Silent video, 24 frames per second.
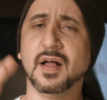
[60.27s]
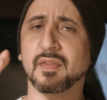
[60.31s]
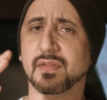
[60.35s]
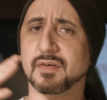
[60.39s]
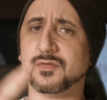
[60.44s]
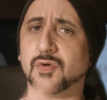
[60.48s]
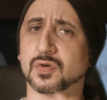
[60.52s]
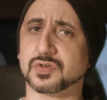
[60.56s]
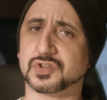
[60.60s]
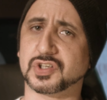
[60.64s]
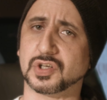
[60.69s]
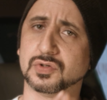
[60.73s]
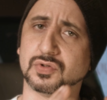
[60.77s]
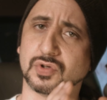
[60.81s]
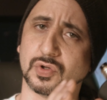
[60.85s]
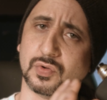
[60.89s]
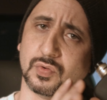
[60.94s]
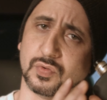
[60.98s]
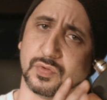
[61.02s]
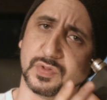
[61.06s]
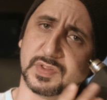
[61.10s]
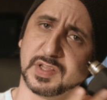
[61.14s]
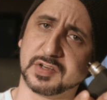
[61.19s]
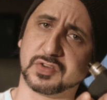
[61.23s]
They've also
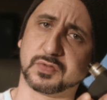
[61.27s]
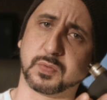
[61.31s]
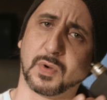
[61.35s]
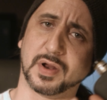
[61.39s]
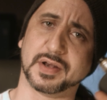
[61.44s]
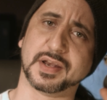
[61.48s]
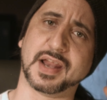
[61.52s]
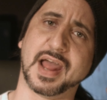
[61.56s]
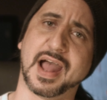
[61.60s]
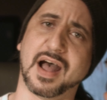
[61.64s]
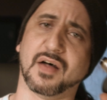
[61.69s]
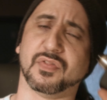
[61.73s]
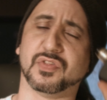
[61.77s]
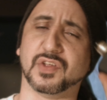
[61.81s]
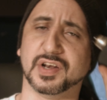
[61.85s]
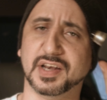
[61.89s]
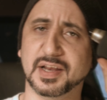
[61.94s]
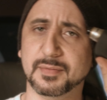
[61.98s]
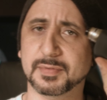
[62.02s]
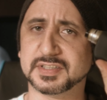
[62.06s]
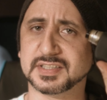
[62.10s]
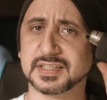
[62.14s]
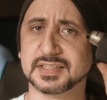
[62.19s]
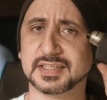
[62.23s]
do this one now, the
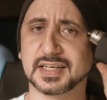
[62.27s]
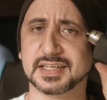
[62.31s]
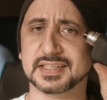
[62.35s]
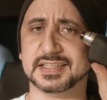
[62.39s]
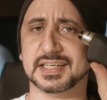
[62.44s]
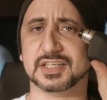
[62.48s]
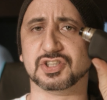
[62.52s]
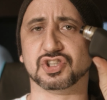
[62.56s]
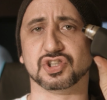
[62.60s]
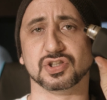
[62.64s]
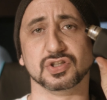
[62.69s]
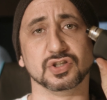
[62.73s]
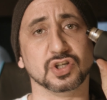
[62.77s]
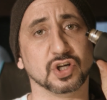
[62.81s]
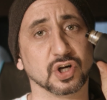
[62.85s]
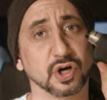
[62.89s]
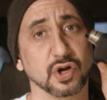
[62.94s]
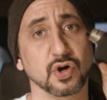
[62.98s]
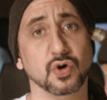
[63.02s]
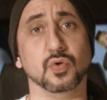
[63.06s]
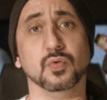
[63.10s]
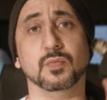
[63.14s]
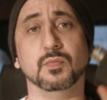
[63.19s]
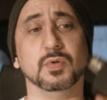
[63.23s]
limited edition
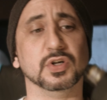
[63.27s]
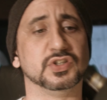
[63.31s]
Gloom,